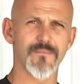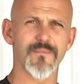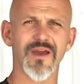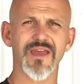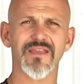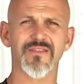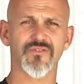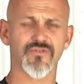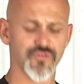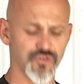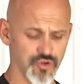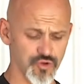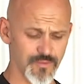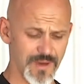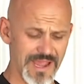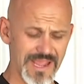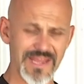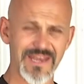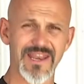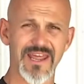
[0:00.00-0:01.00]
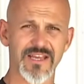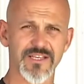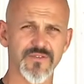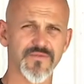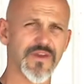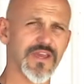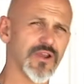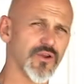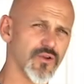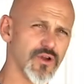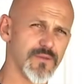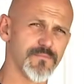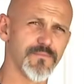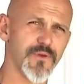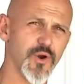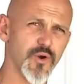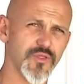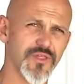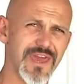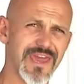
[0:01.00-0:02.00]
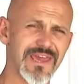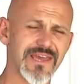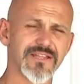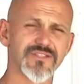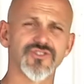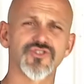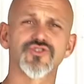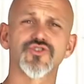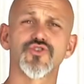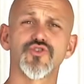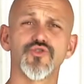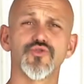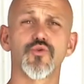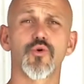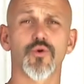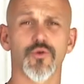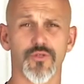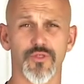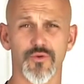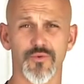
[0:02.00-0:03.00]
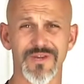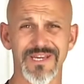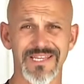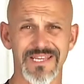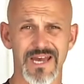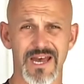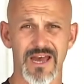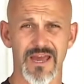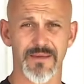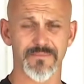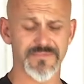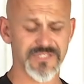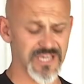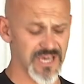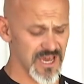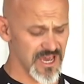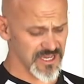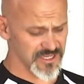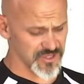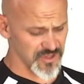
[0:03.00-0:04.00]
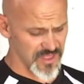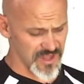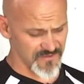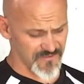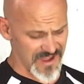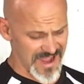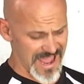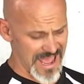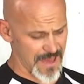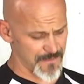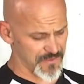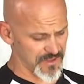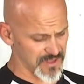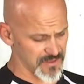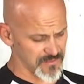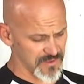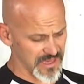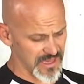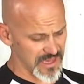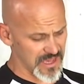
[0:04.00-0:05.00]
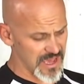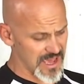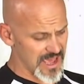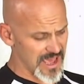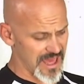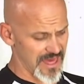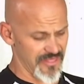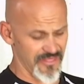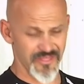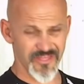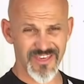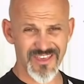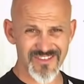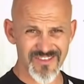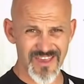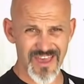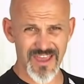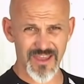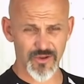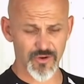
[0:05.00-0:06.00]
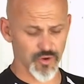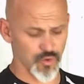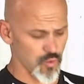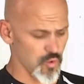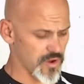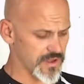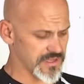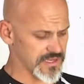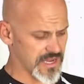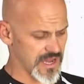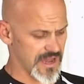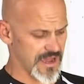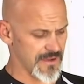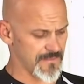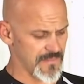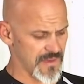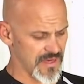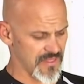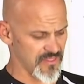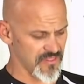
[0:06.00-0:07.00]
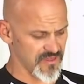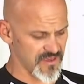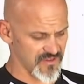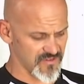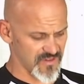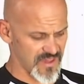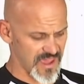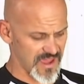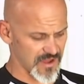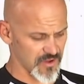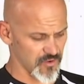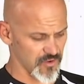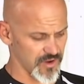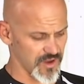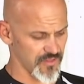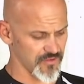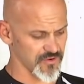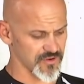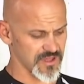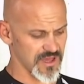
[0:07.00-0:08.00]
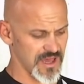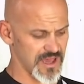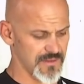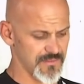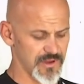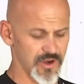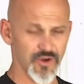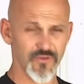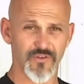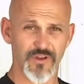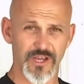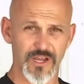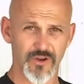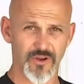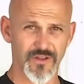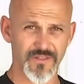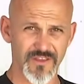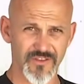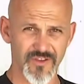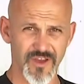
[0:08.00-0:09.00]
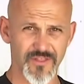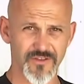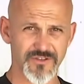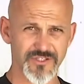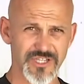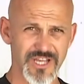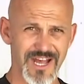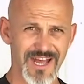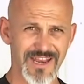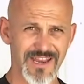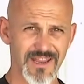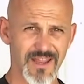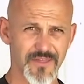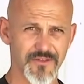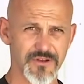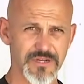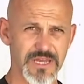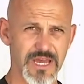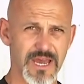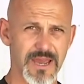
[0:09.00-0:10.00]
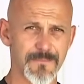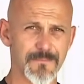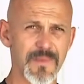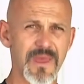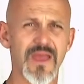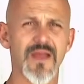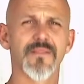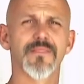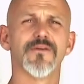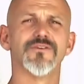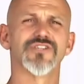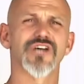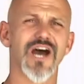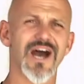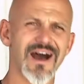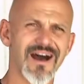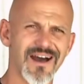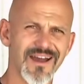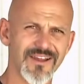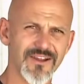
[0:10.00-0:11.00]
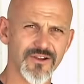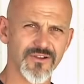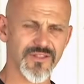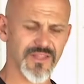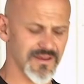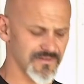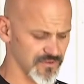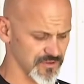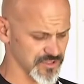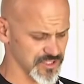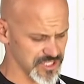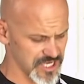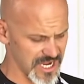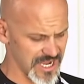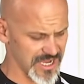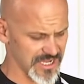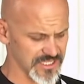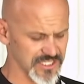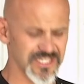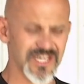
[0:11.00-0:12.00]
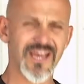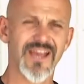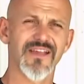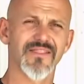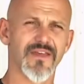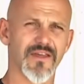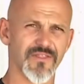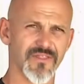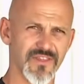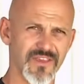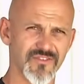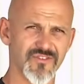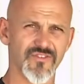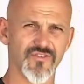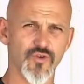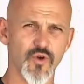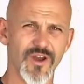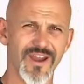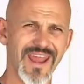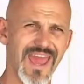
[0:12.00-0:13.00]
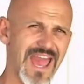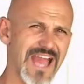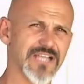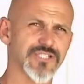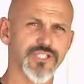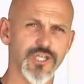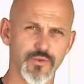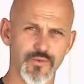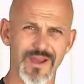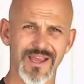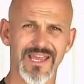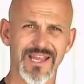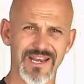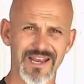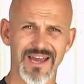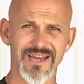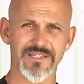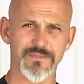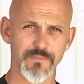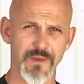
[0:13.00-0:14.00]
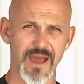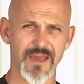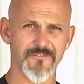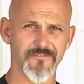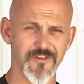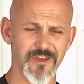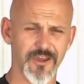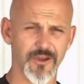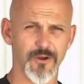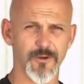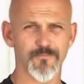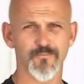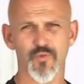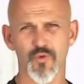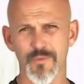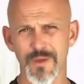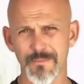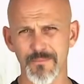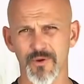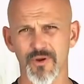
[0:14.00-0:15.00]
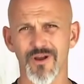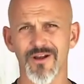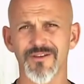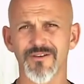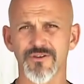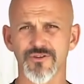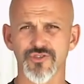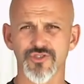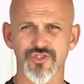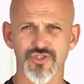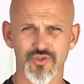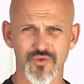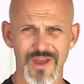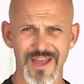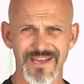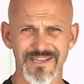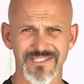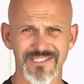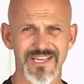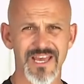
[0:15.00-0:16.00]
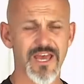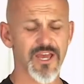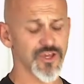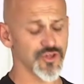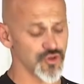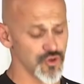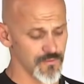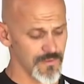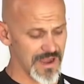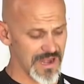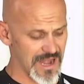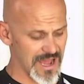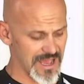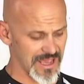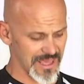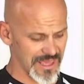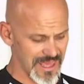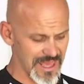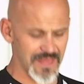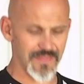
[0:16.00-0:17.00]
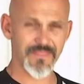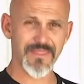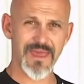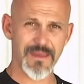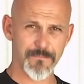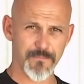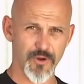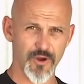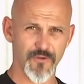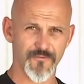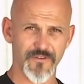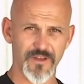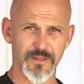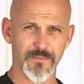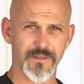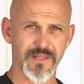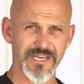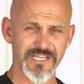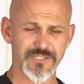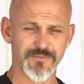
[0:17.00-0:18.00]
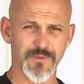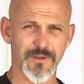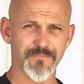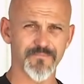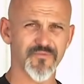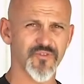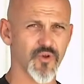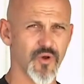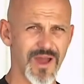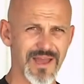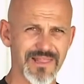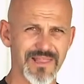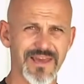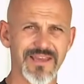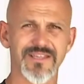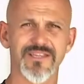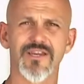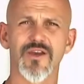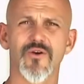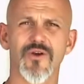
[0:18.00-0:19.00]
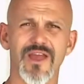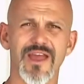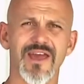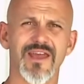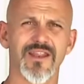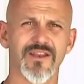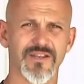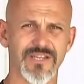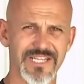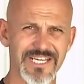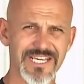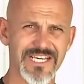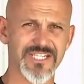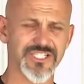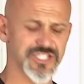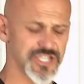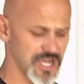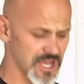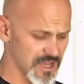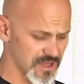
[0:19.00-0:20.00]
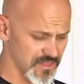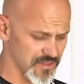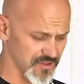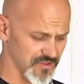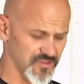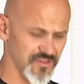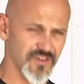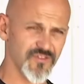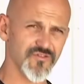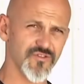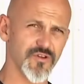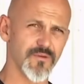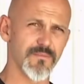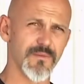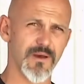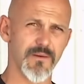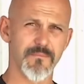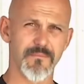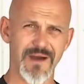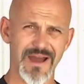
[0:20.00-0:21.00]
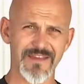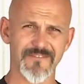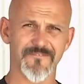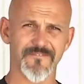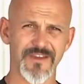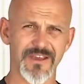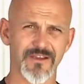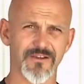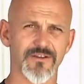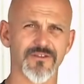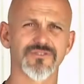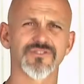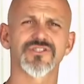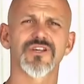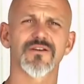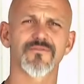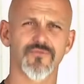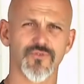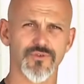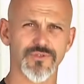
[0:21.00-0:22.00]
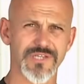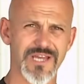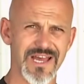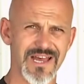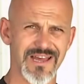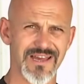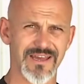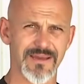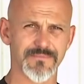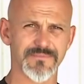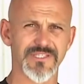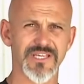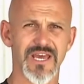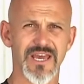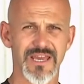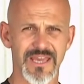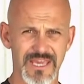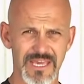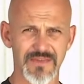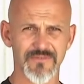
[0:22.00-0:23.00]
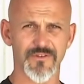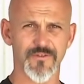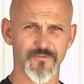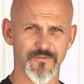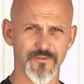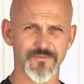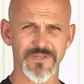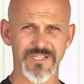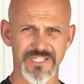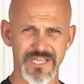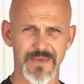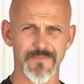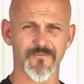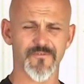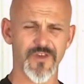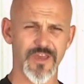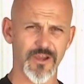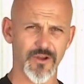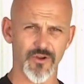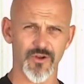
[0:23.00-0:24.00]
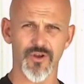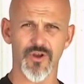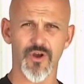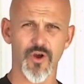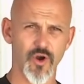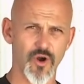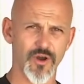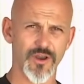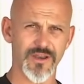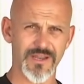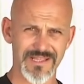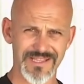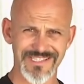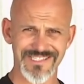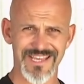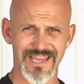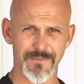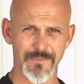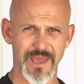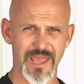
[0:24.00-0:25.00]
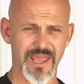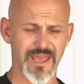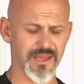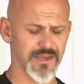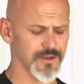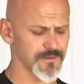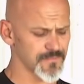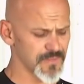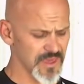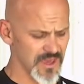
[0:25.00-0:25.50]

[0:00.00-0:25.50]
might do my index finger on both hands two or three times so that if I happen to be at this angle one time and this angle another time and over here on this other side another time, there's a higher level chance that this is going to actually recognize my finger. Remember, under stress, you may not get that perfect placement. So I like to go ahead and teach the system my finger several times, even from the same finger on the same hand.